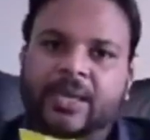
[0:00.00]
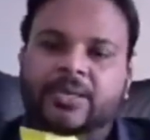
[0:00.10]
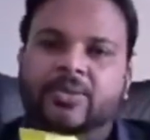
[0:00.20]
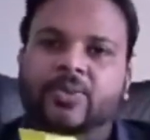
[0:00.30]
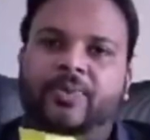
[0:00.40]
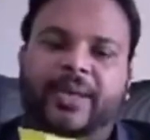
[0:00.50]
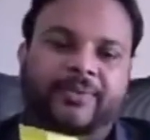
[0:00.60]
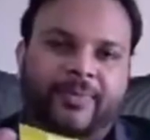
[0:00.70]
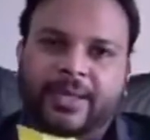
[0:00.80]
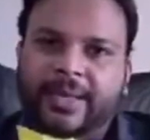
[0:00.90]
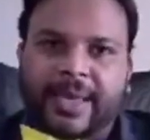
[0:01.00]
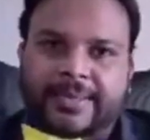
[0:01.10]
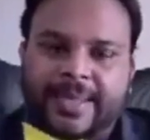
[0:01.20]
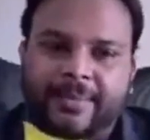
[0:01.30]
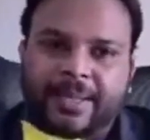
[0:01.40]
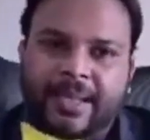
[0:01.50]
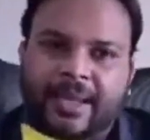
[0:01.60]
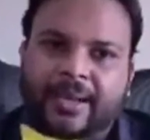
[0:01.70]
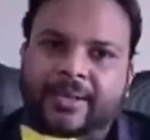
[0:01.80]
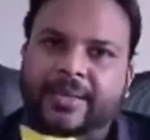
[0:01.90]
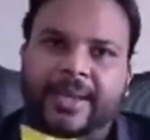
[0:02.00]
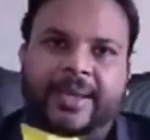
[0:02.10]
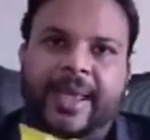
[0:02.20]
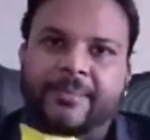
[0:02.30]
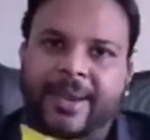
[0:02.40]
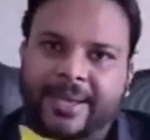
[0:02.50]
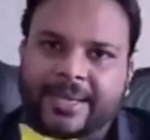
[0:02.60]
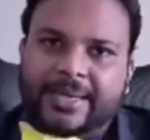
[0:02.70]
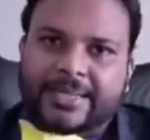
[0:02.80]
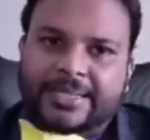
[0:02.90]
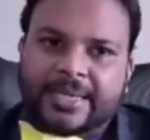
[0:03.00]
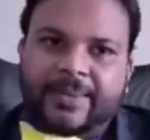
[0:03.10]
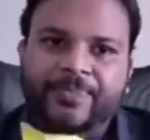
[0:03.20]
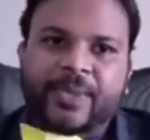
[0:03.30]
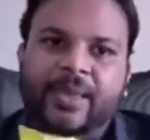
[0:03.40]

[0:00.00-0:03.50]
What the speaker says: So where we examine the entire medical history.